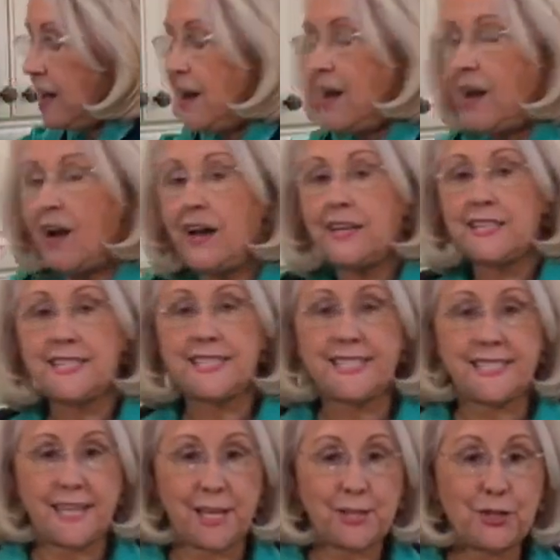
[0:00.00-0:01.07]
on a
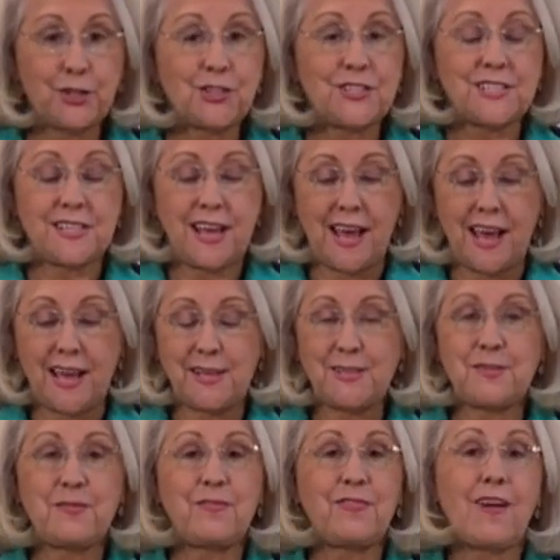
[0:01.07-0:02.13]
standard size
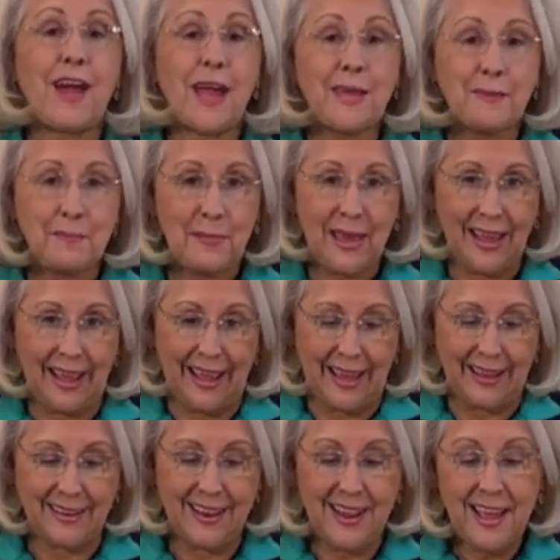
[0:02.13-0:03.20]
frying pan.
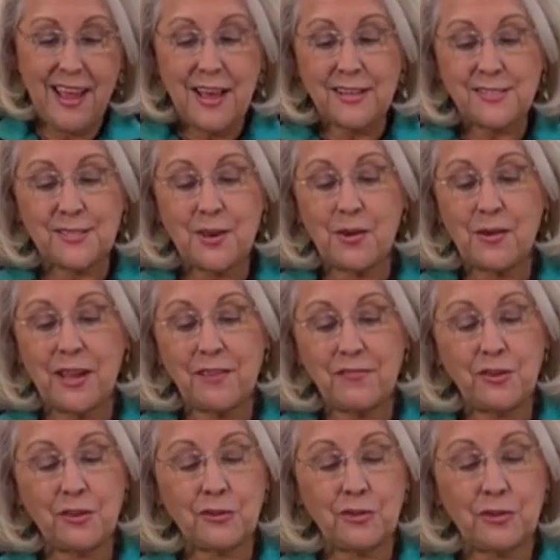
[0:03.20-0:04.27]
So if
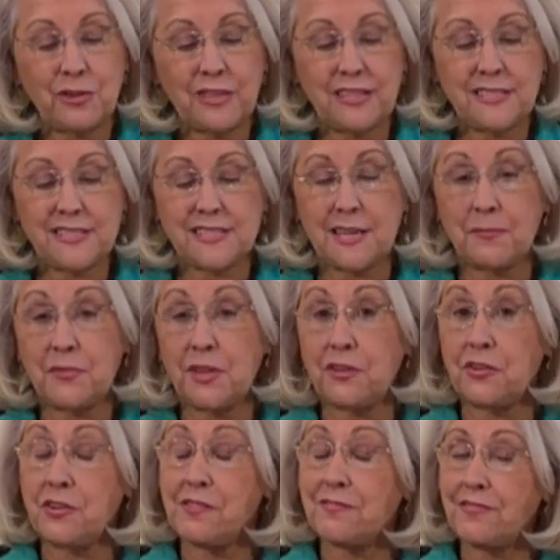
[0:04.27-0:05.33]
you're cooking something or
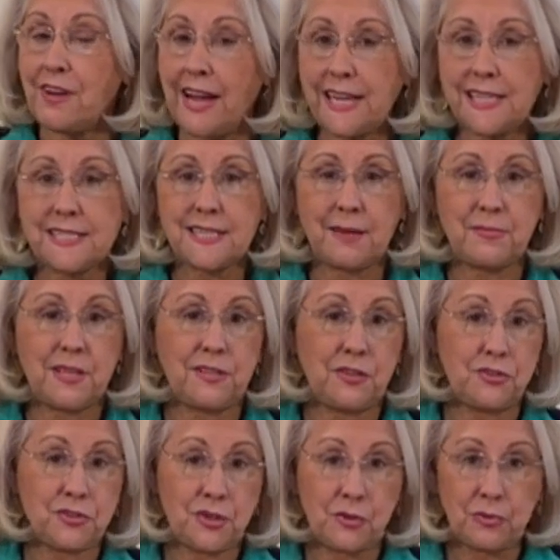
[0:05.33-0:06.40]
you're frying something, you
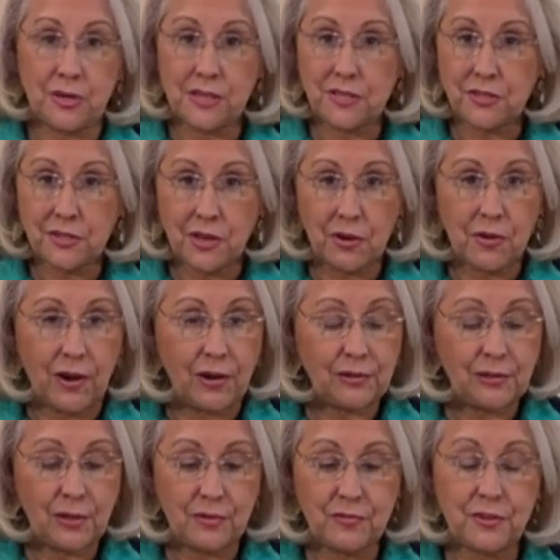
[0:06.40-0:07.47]
don't want it to go all
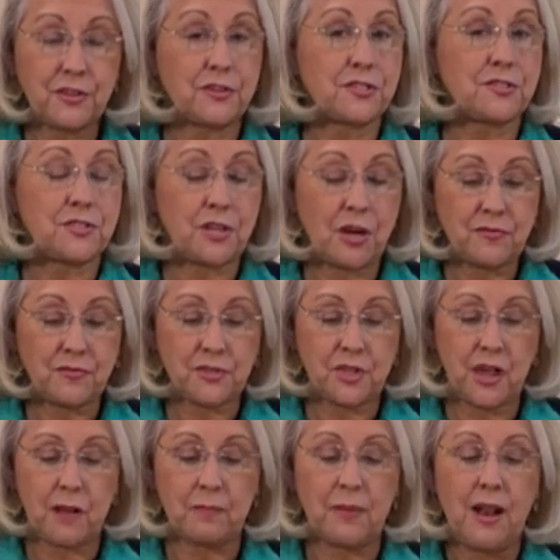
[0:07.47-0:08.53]
over your
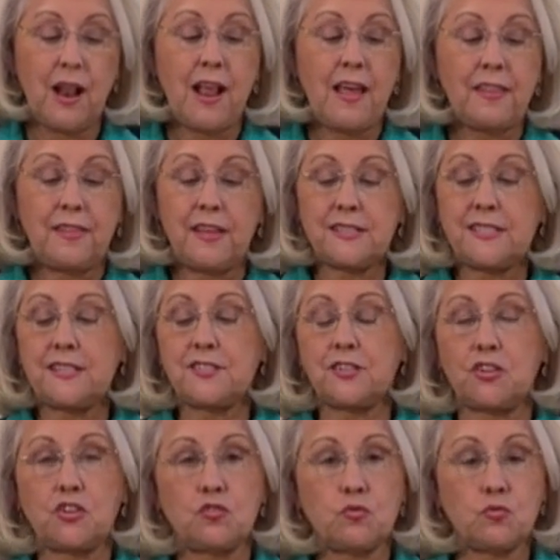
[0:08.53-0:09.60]
stovetop, this is
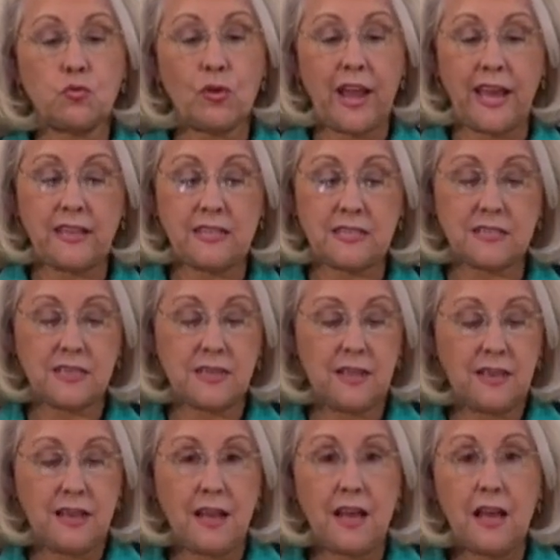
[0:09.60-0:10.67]
a great
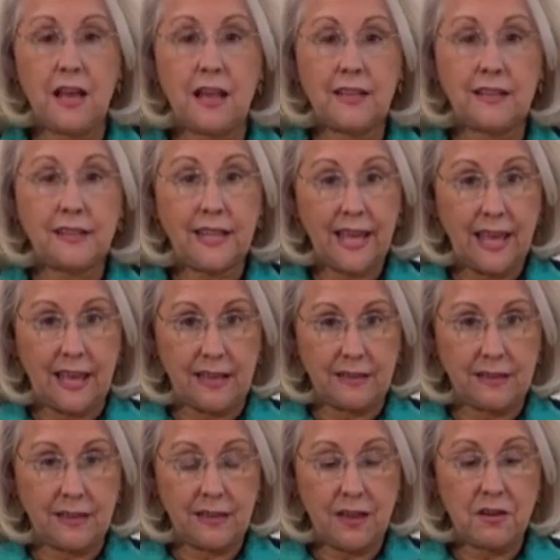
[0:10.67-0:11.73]
lid
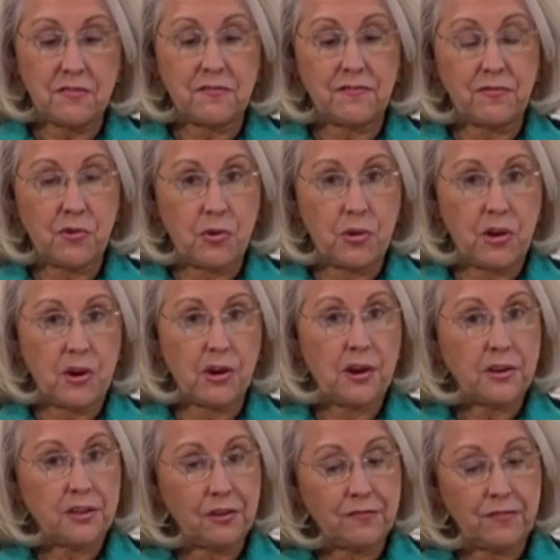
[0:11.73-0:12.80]
for
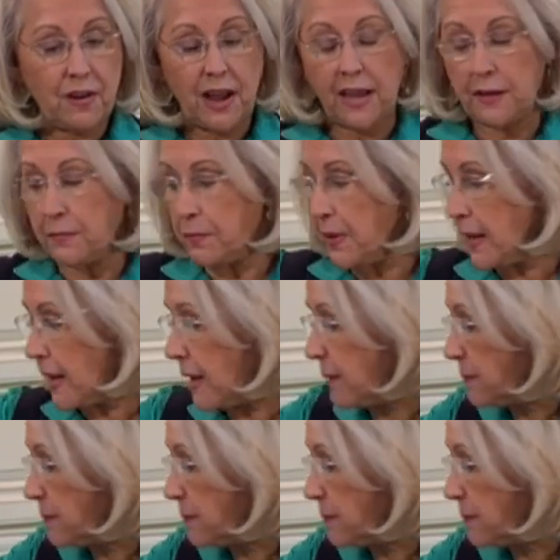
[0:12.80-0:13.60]
your frying pan.